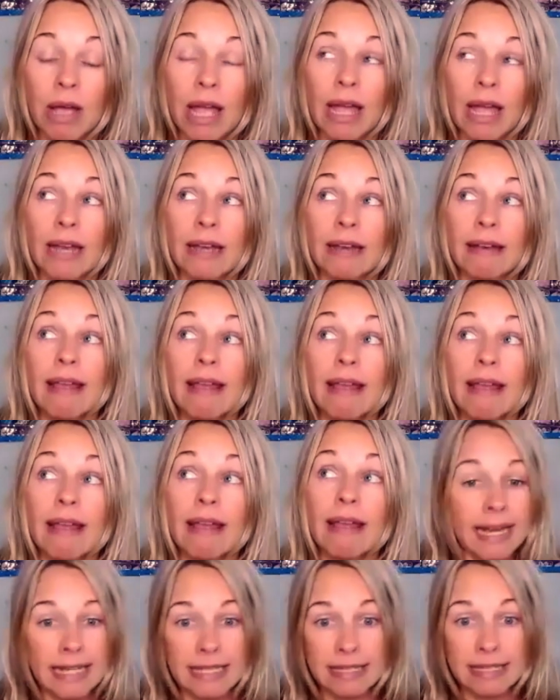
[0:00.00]
And
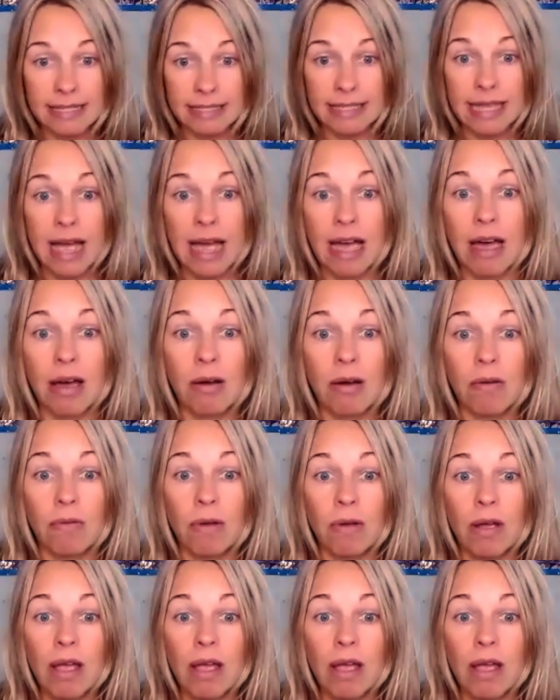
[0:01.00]
this is how